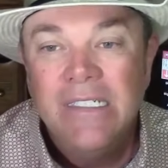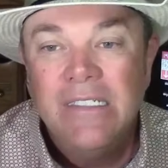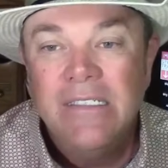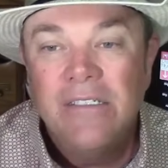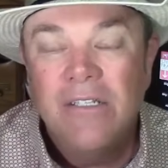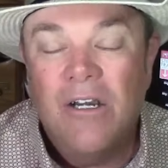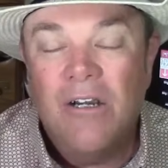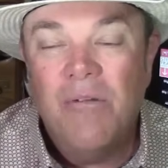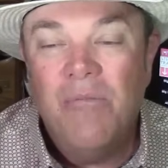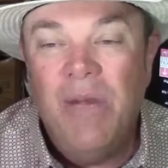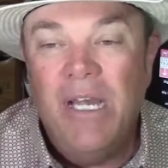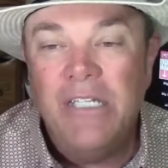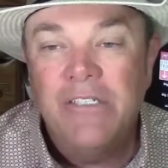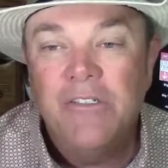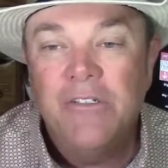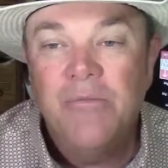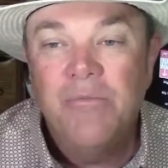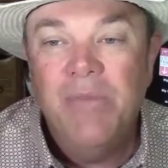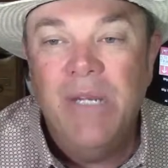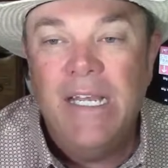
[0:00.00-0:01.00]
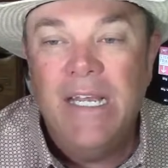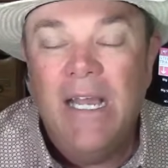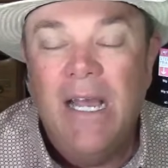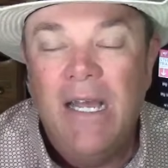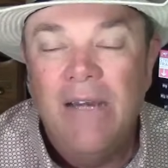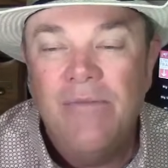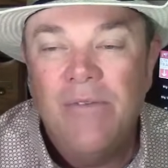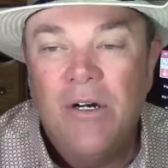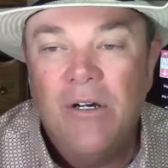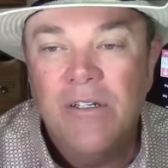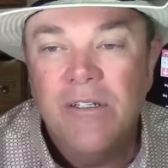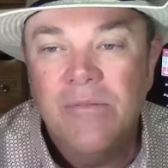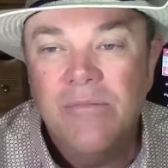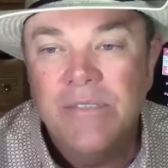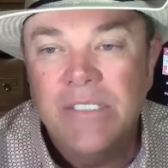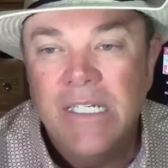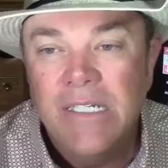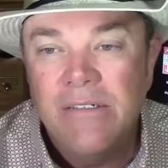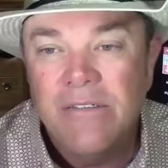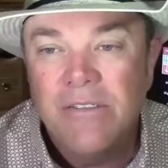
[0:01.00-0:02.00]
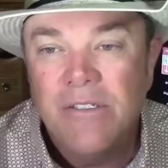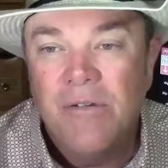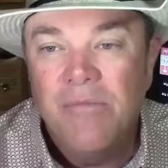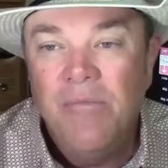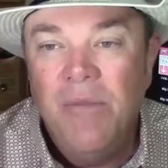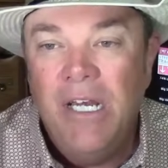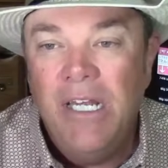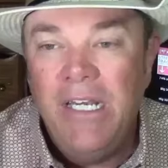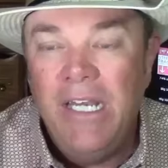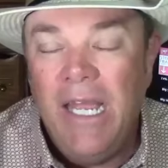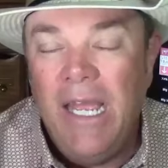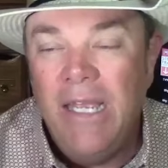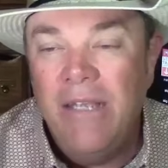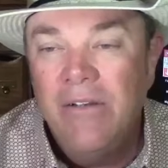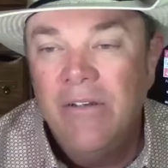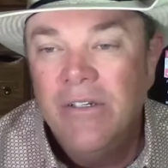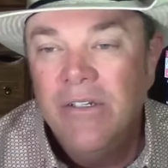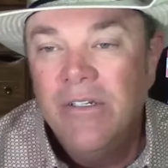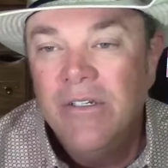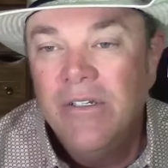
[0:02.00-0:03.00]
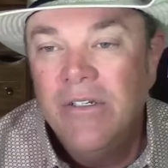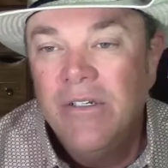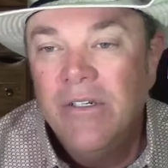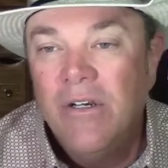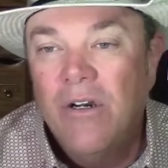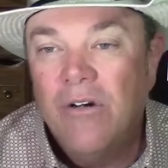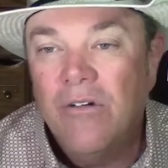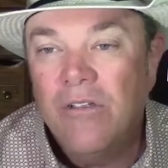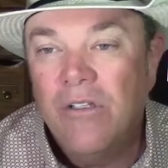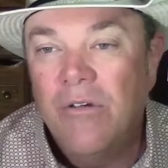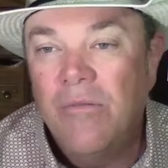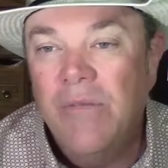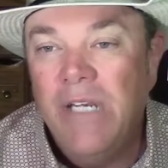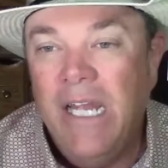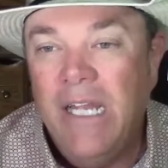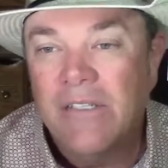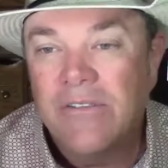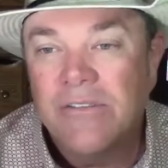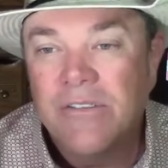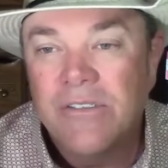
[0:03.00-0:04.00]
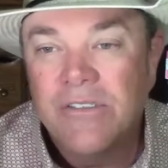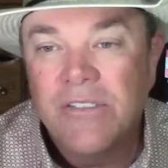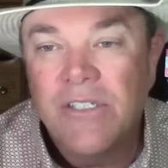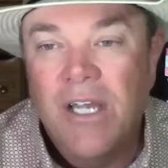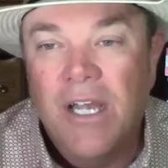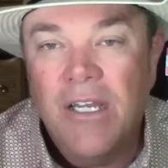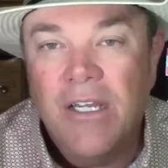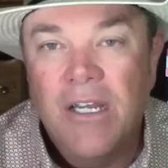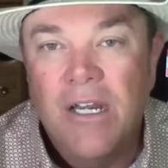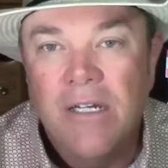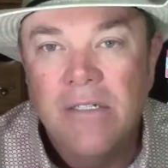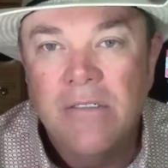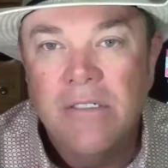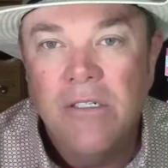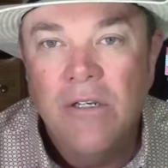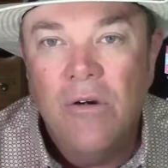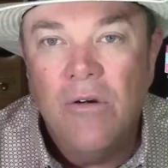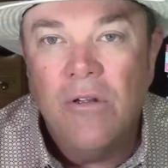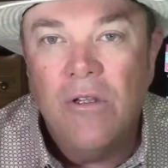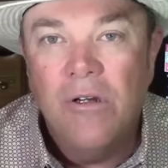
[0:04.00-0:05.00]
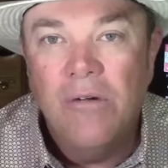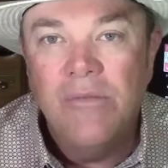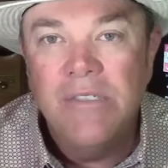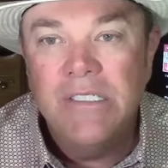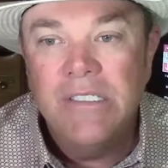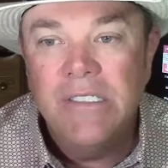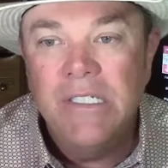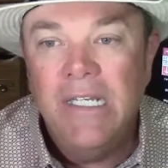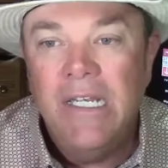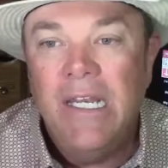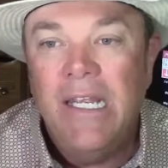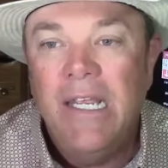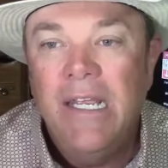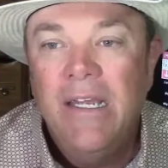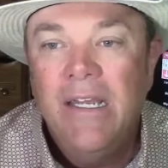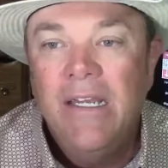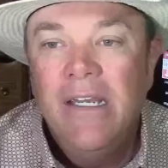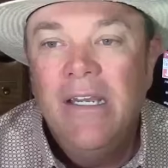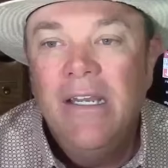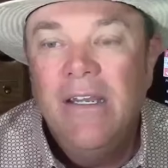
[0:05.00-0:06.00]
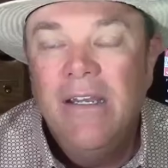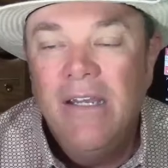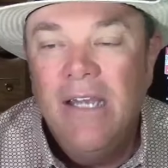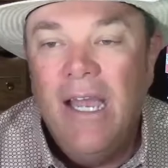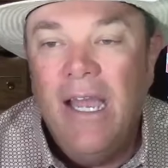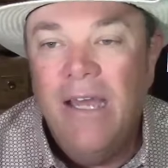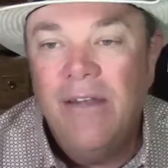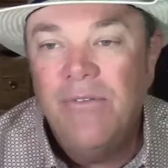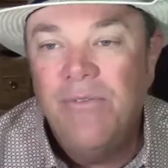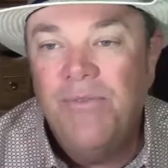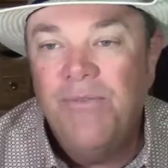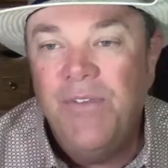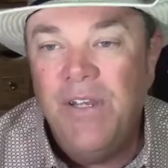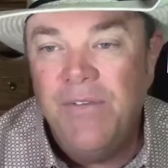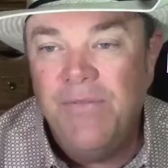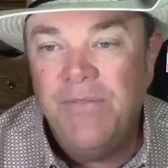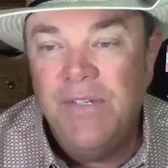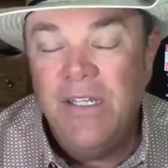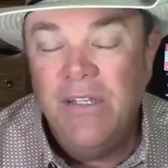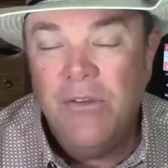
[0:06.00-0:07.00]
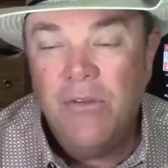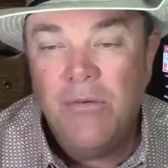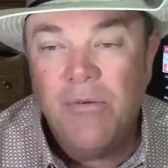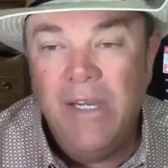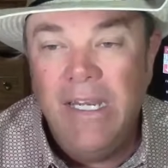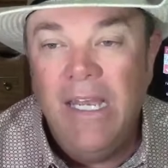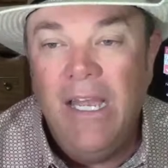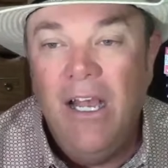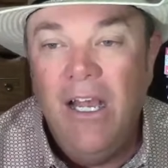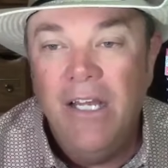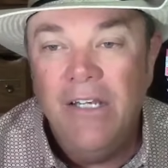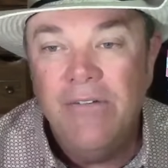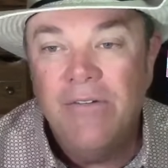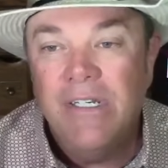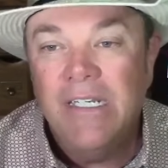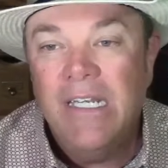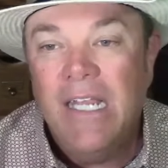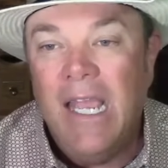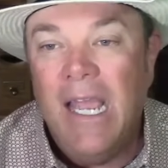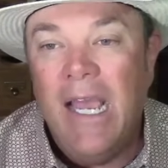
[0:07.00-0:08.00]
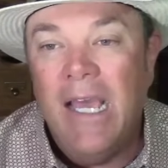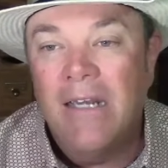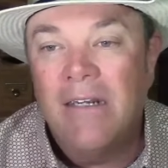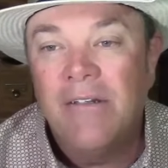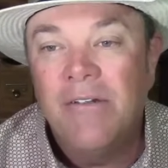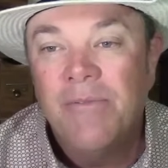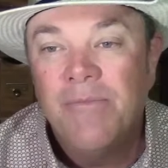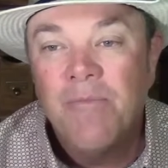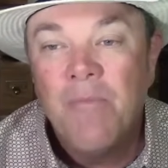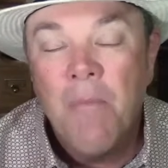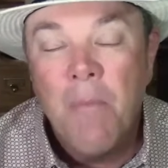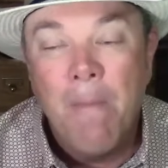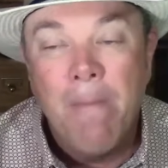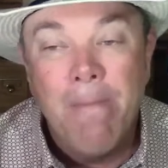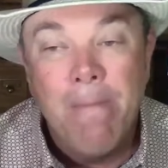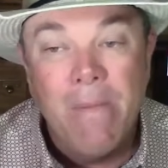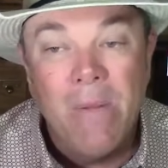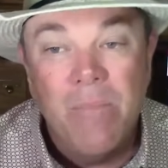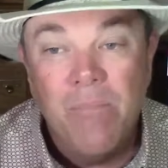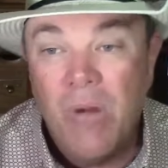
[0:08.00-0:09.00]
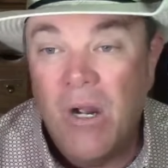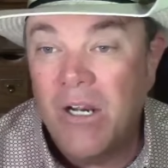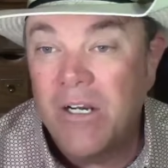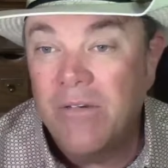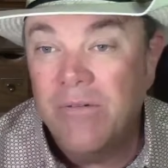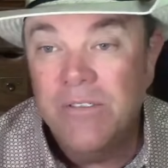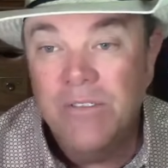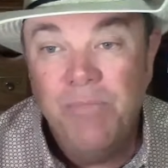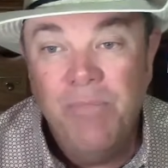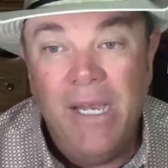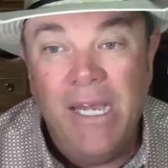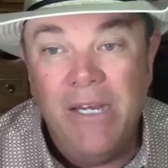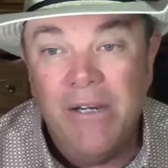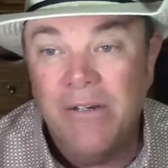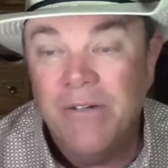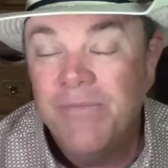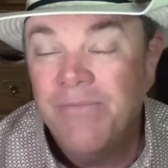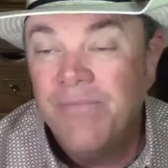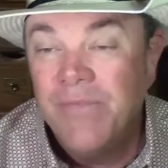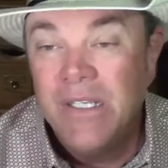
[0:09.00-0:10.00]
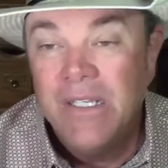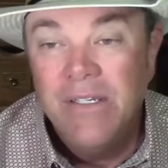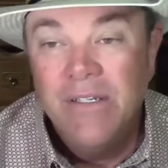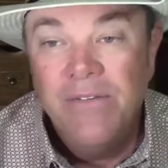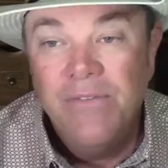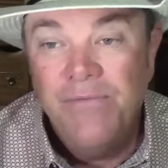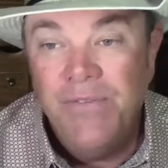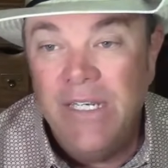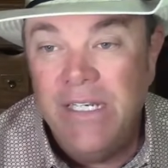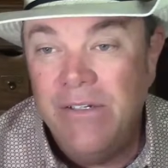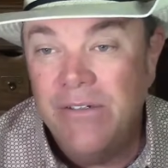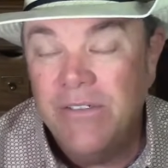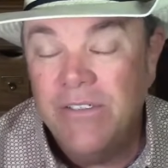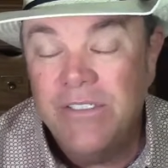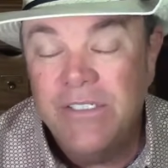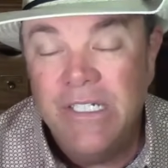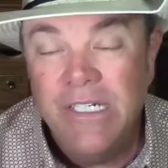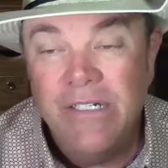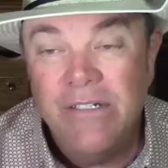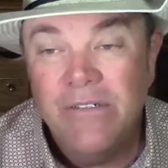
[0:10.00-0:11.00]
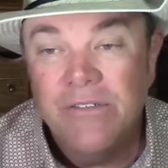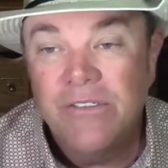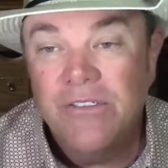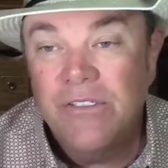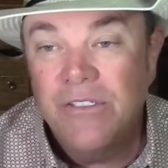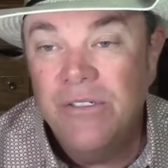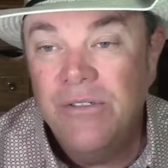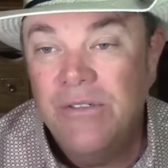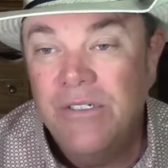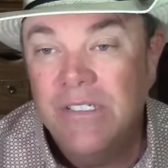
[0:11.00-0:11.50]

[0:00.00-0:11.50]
Talk about your big high volume sales on Monday. Oklahoma National Stockyards in Oklahoma City had 5,300 cattle. Market was better. Feeder steers $2 to